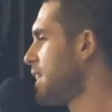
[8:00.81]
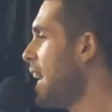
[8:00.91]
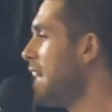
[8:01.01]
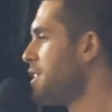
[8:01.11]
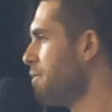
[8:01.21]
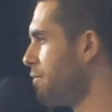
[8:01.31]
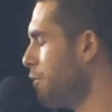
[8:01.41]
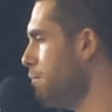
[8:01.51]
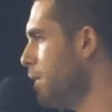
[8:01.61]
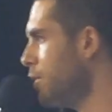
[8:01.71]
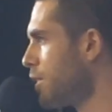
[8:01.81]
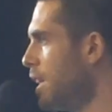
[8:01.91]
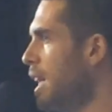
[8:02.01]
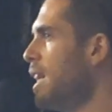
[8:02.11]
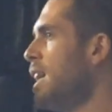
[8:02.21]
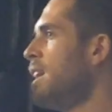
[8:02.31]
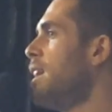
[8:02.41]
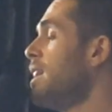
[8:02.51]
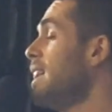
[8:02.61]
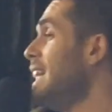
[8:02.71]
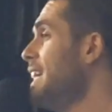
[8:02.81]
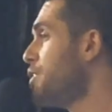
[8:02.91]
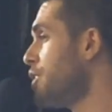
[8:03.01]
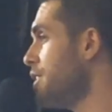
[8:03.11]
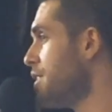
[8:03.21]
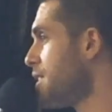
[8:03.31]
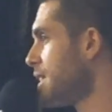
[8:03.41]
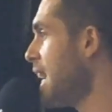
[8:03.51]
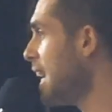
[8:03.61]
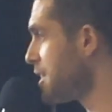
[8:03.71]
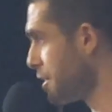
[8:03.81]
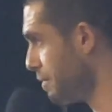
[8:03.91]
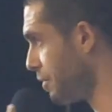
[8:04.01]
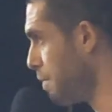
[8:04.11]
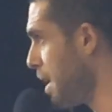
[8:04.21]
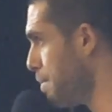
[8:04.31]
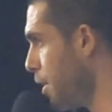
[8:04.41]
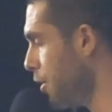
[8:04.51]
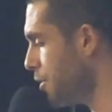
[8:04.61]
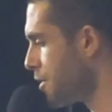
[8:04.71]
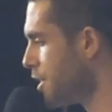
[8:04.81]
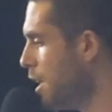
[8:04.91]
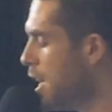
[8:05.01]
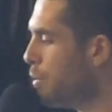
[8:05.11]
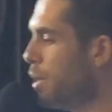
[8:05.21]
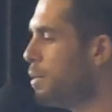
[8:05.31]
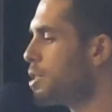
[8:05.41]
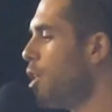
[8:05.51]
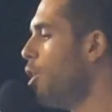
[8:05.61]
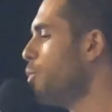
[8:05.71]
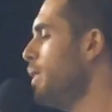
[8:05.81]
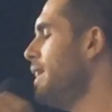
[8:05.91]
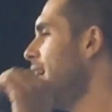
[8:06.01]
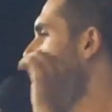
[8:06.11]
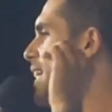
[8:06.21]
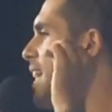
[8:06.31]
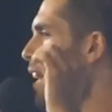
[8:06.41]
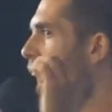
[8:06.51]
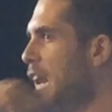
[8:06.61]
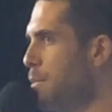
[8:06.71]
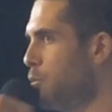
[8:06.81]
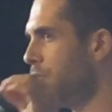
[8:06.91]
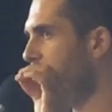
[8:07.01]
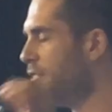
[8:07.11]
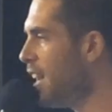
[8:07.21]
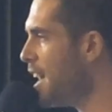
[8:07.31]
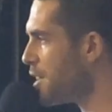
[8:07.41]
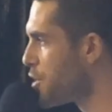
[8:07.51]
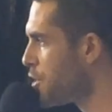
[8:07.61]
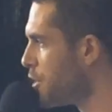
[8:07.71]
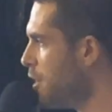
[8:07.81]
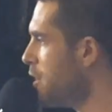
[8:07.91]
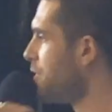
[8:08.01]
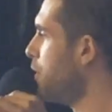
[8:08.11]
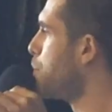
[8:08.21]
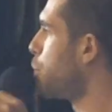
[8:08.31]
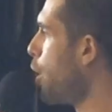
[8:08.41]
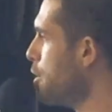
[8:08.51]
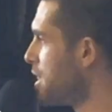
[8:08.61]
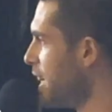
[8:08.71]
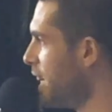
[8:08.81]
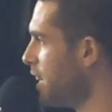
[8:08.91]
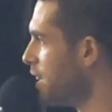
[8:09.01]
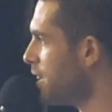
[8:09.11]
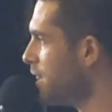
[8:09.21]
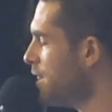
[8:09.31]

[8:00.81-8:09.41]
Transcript: the calcium from milk leaches calcium from our bones. We were told we need animal flesh for protein,